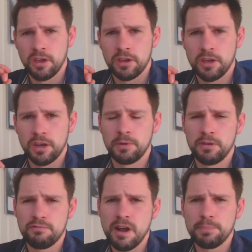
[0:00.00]
Going to
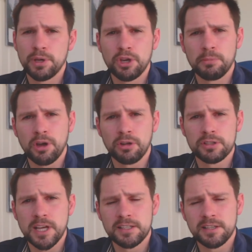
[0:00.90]
be ramping up the
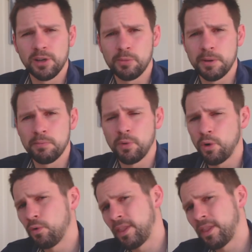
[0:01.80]
content a little bit more